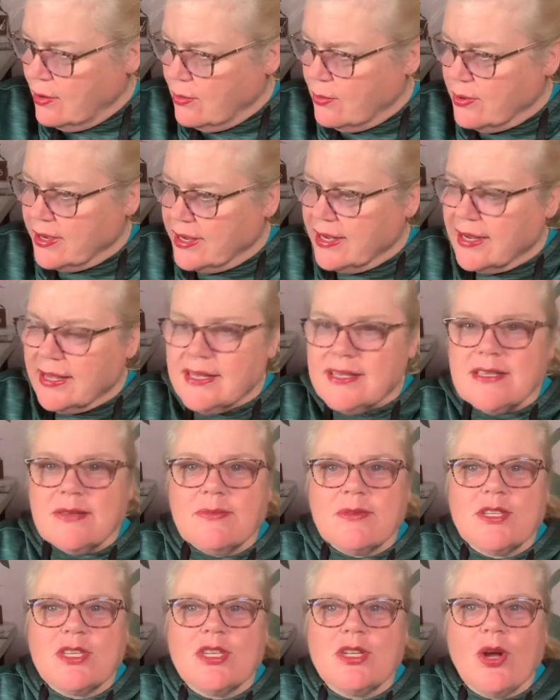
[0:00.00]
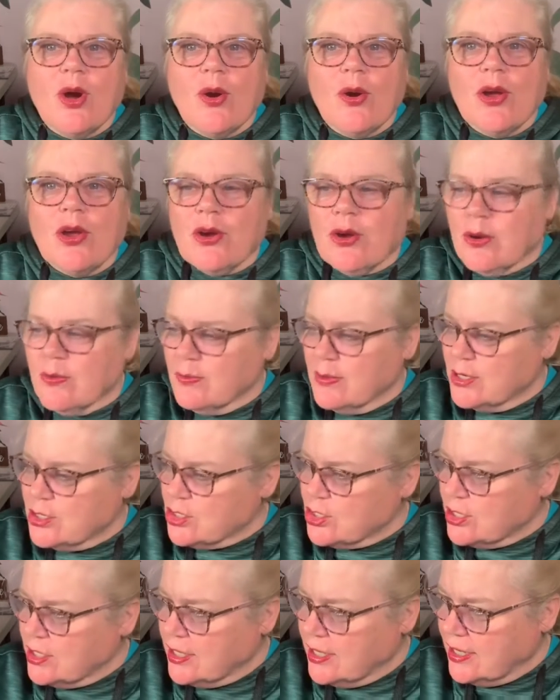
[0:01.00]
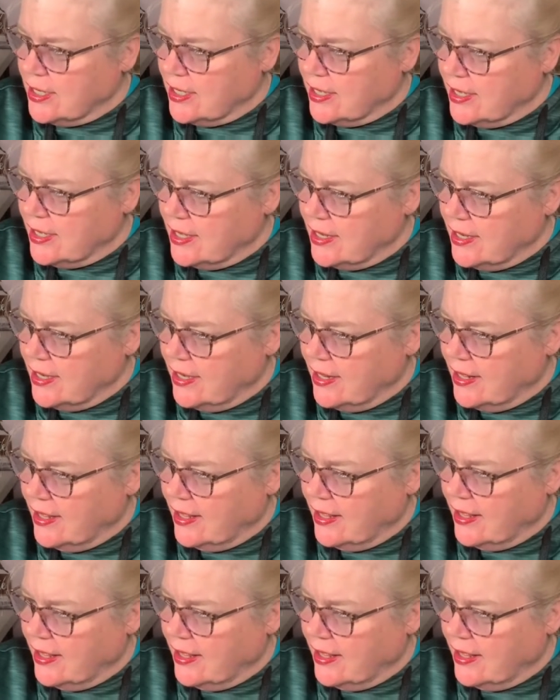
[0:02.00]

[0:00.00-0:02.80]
We're getting some snow here in Michigan.